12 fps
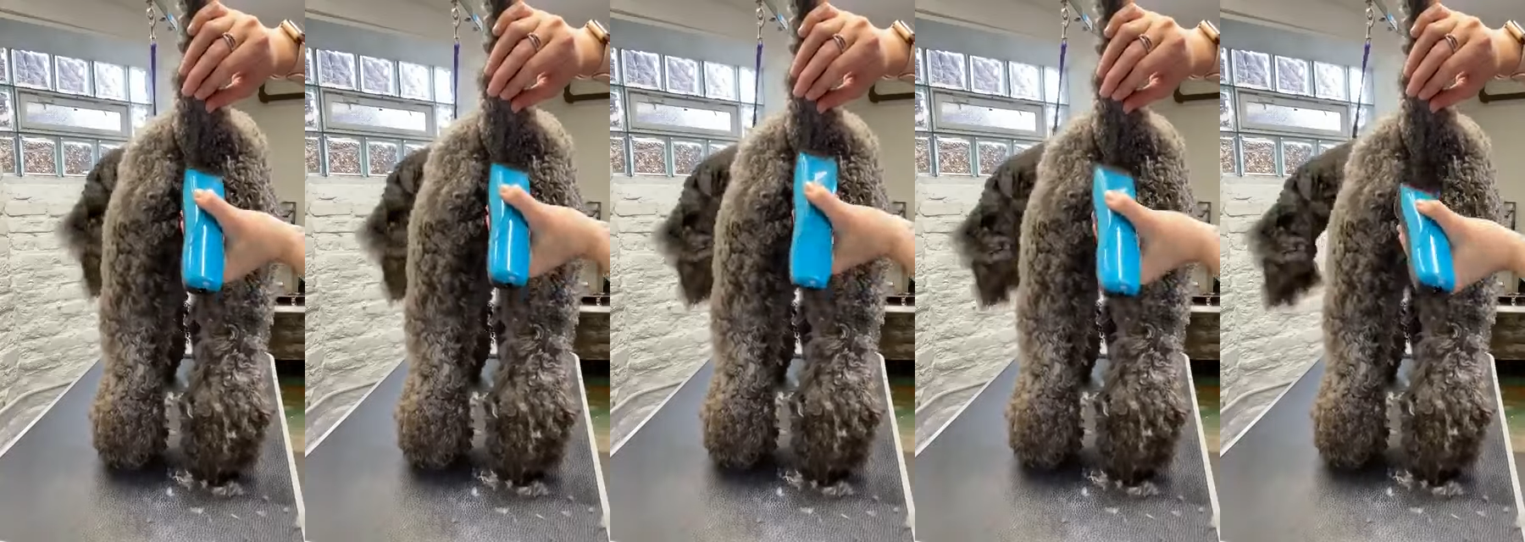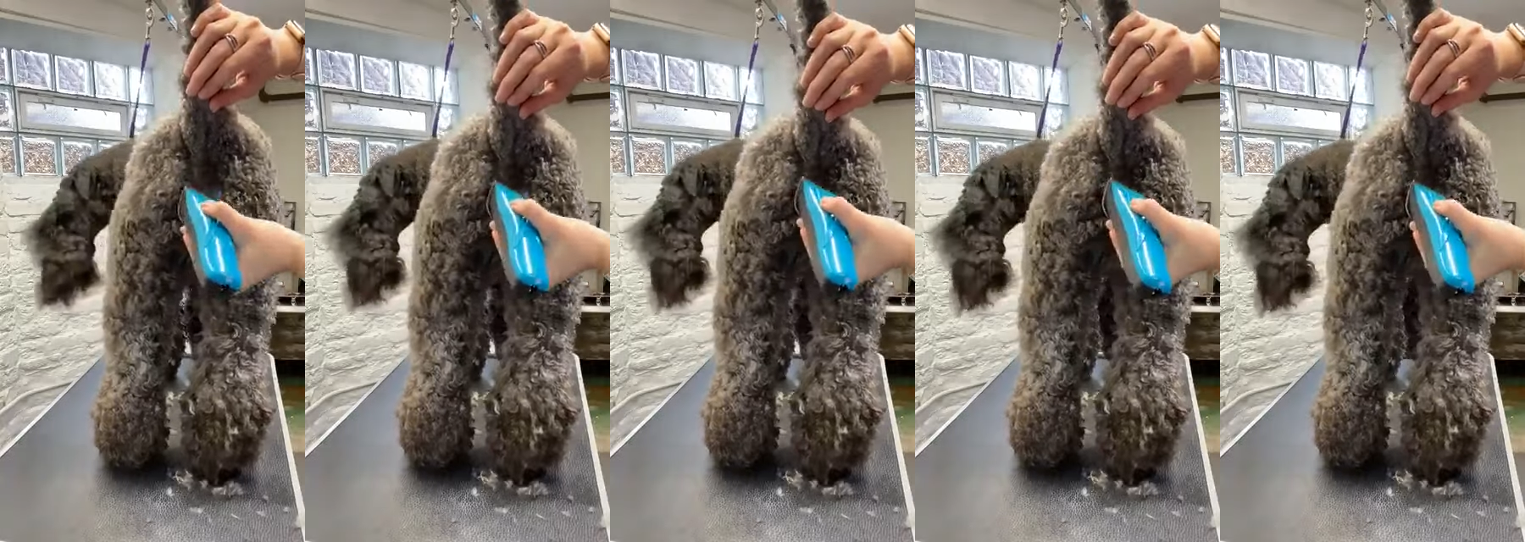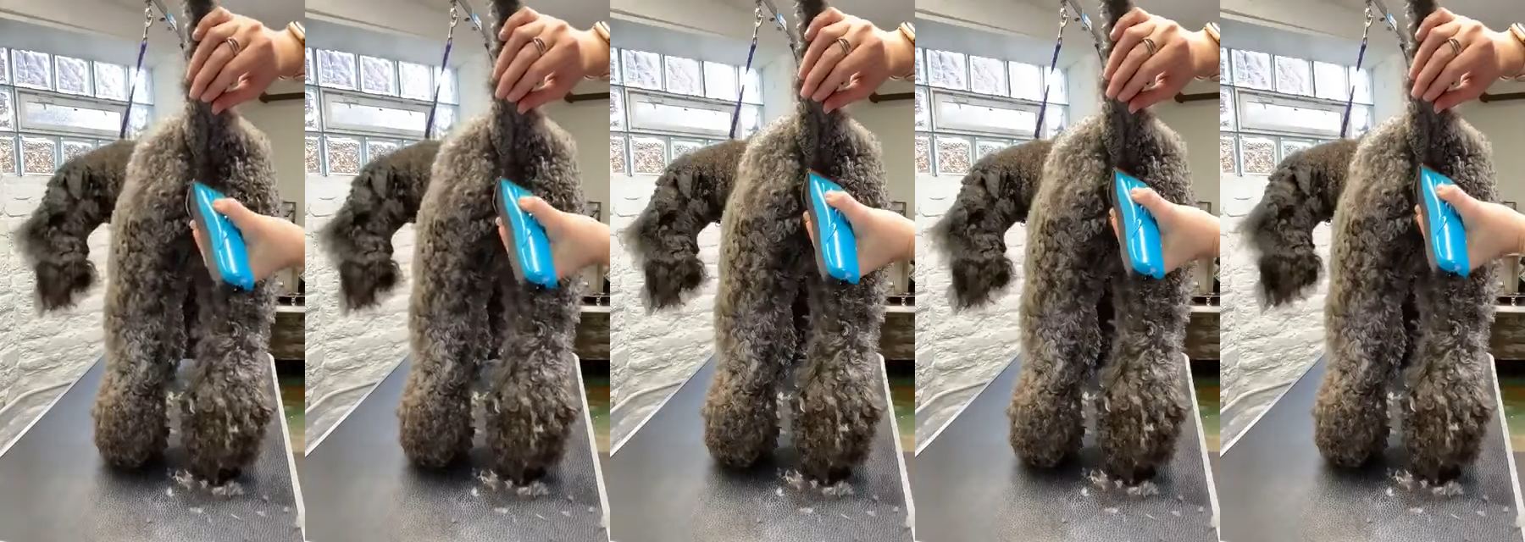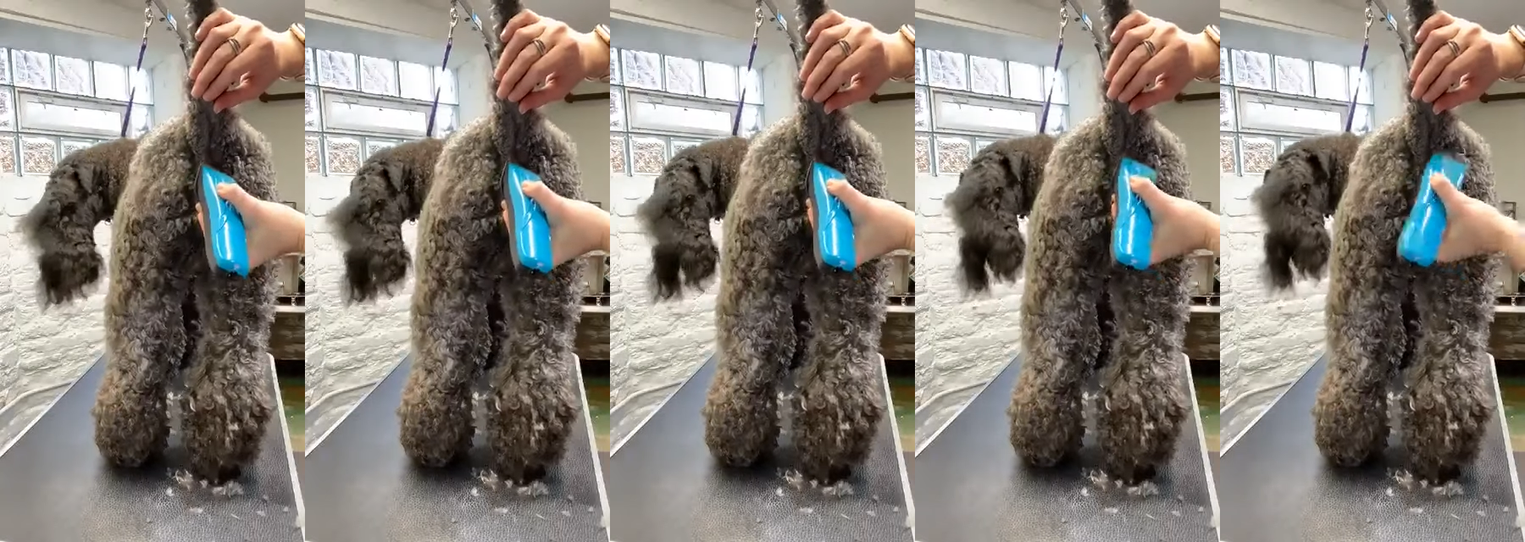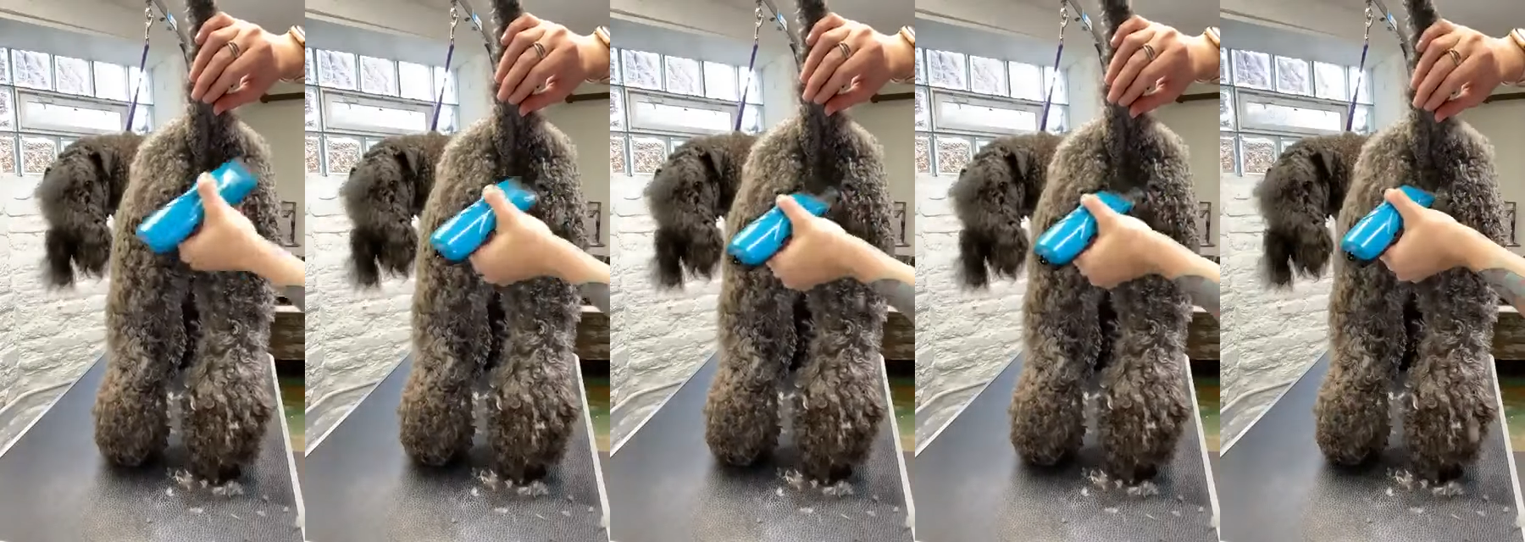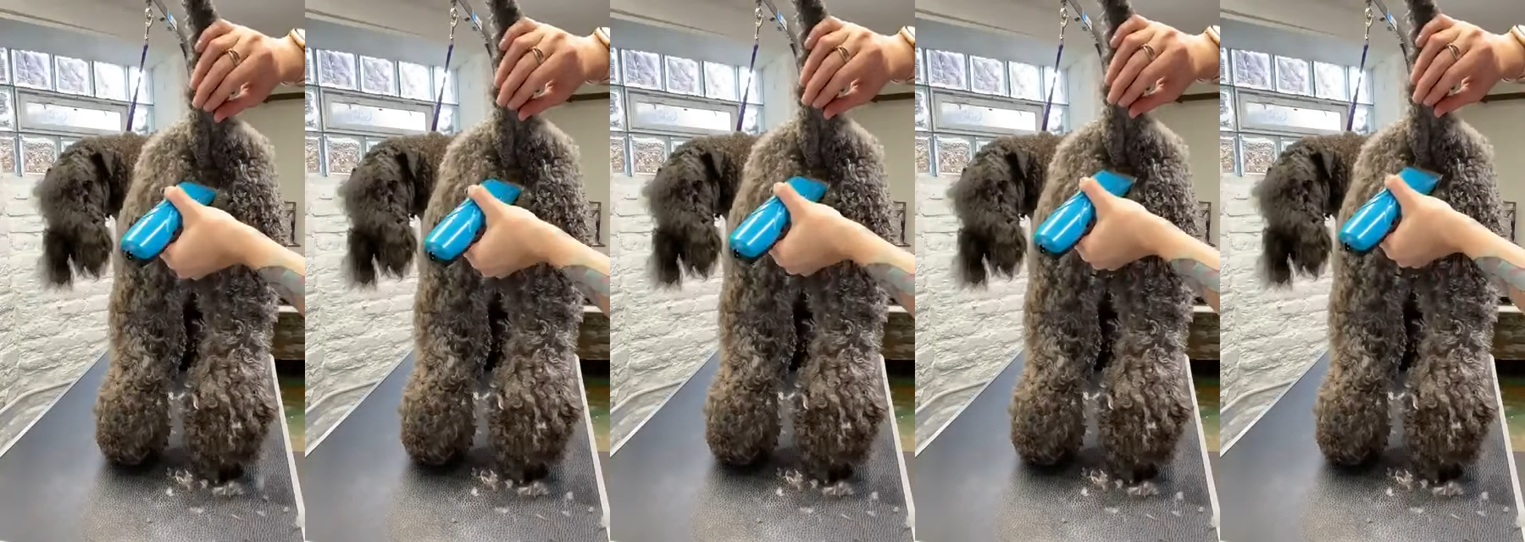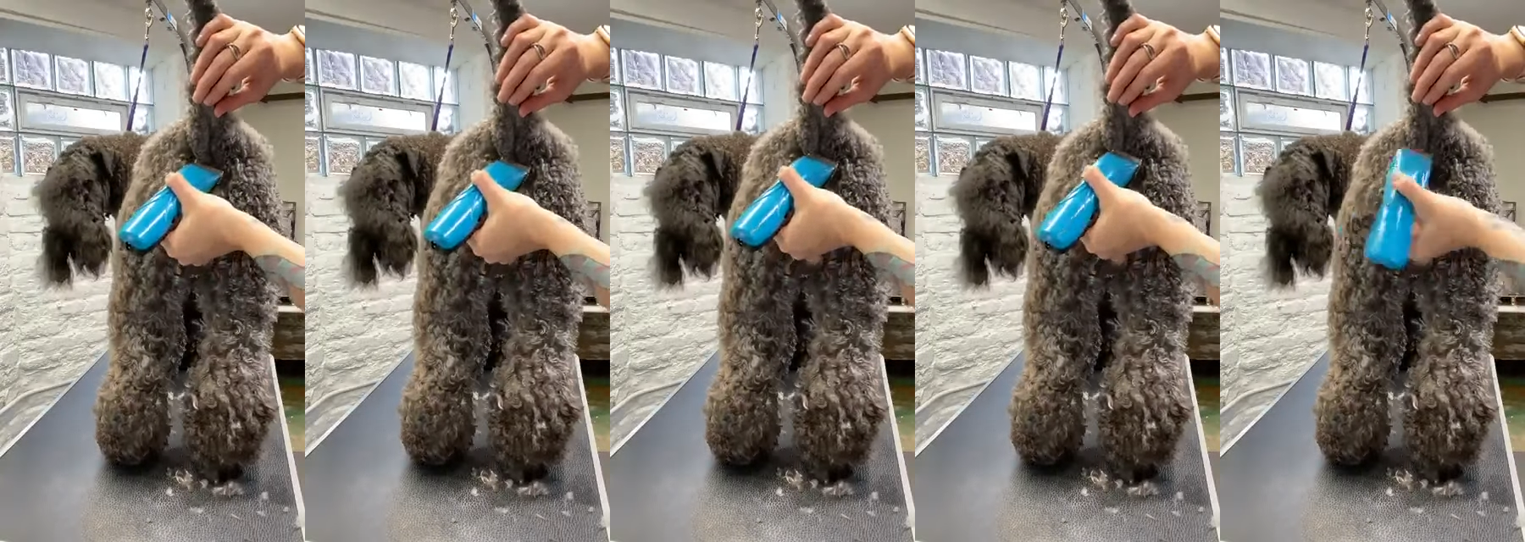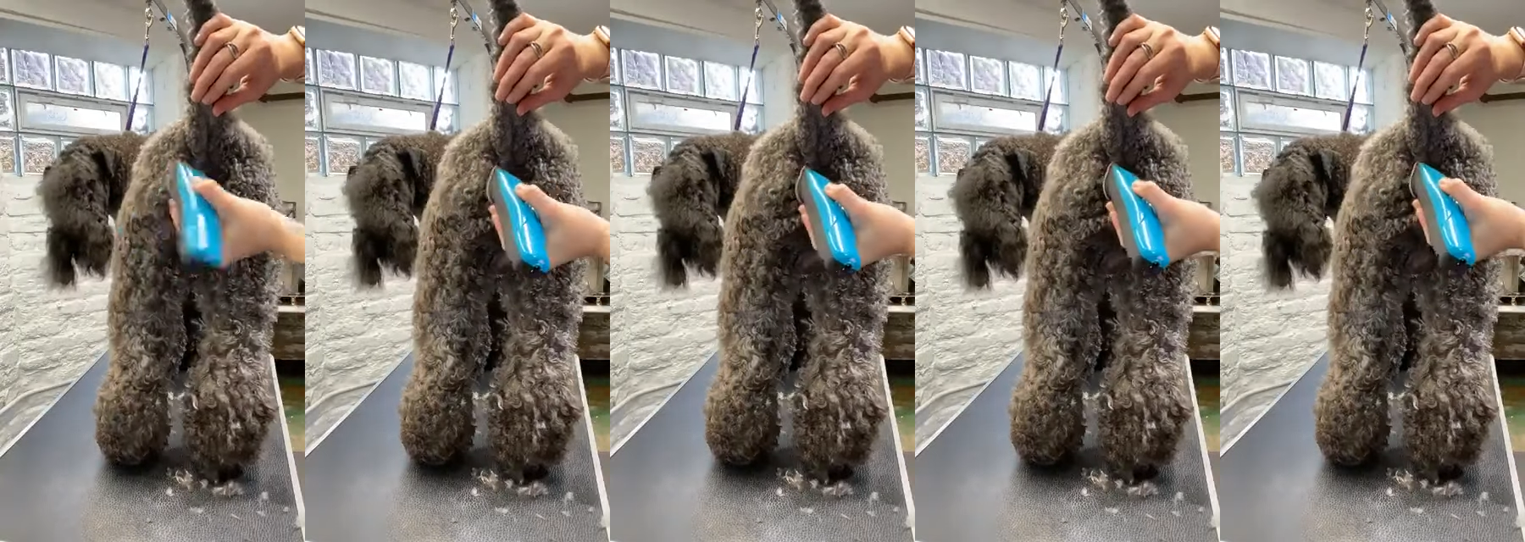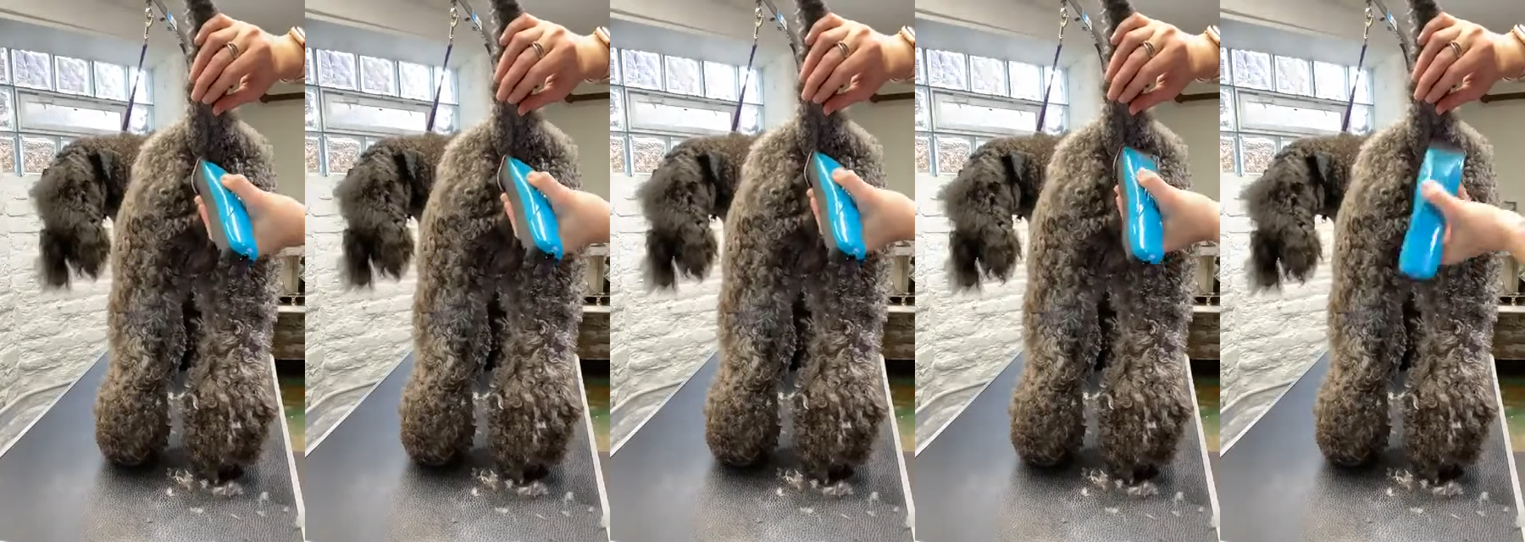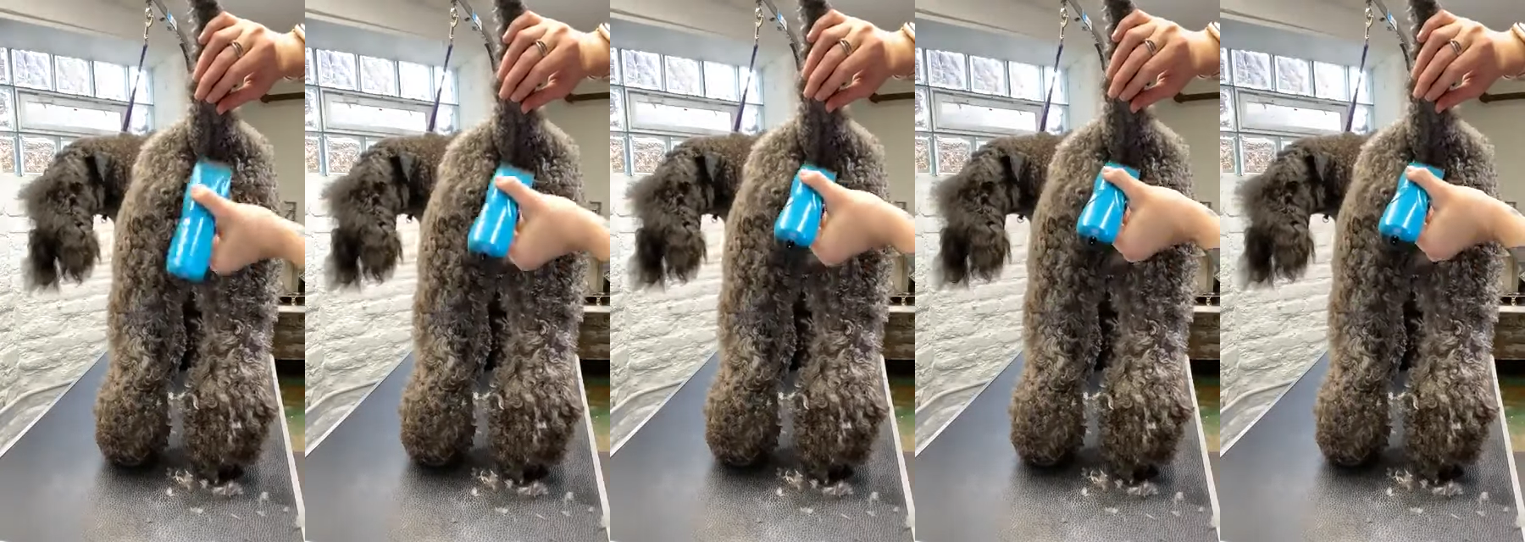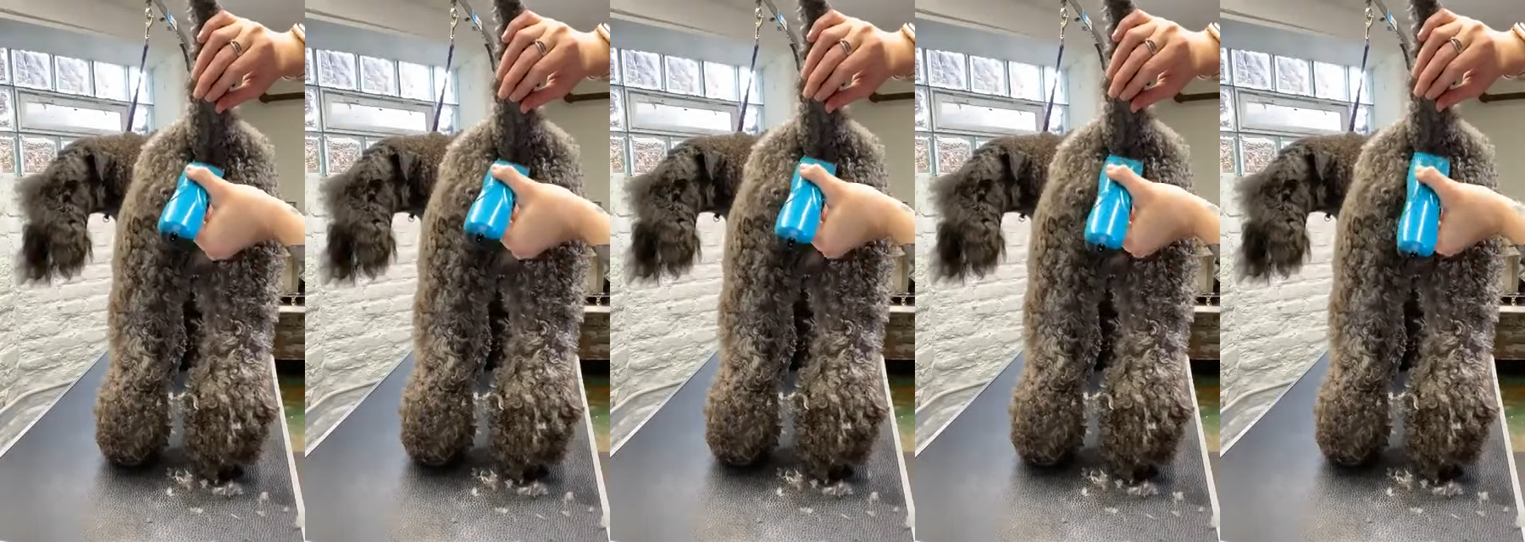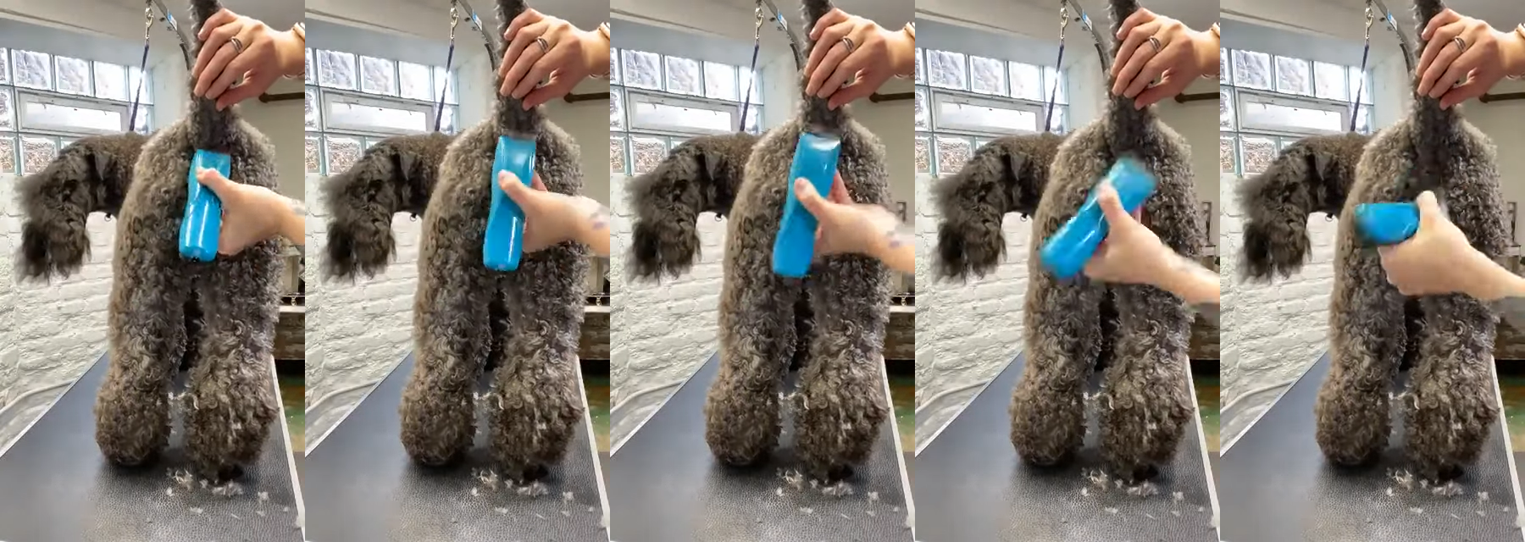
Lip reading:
Nobody's mouth can be seen.